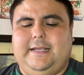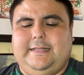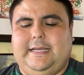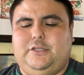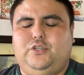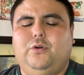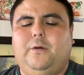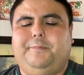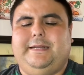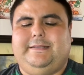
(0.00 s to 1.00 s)
that do
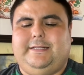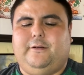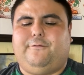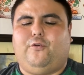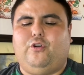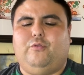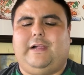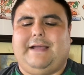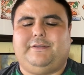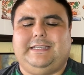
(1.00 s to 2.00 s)
open in tier 4 will
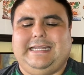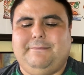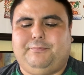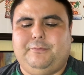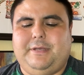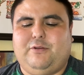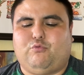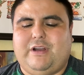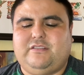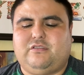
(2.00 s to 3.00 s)
have to implement
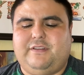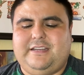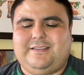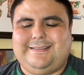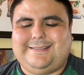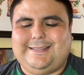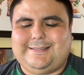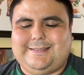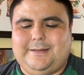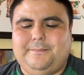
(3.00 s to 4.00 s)
reservation
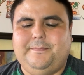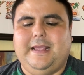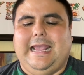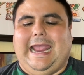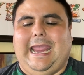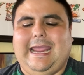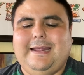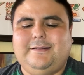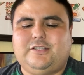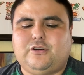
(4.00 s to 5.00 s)
system
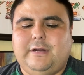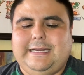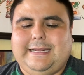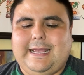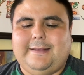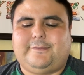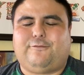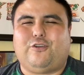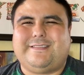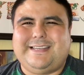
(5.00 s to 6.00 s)
and screen guests
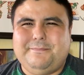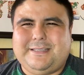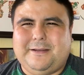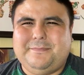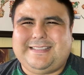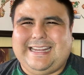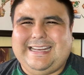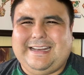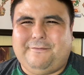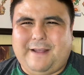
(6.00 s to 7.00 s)
for symptoms
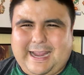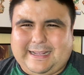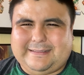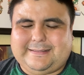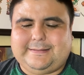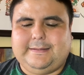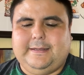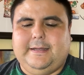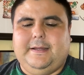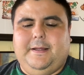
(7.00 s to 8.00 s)
in advance.
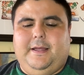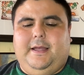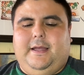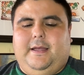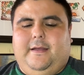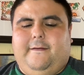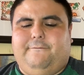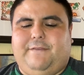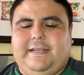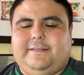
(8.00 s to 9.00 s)

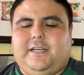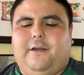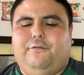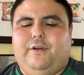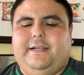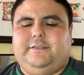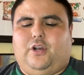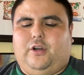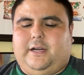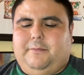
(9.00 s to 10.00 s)
Face coverings
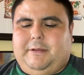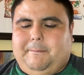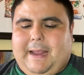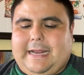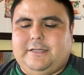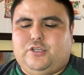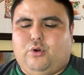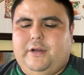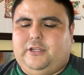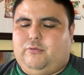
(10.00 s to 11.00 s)
are going to be
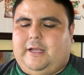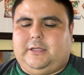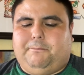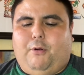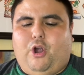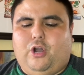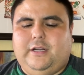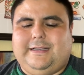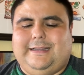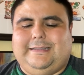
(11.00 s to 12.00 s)
mandatory throughout the
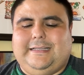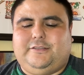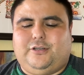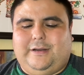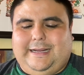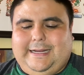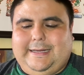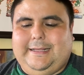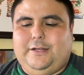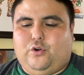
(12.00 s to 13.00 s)
park unless you're
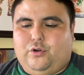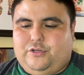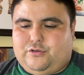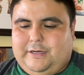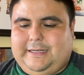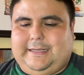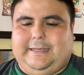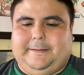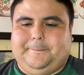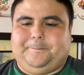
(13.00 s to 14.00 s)
eating or drinking.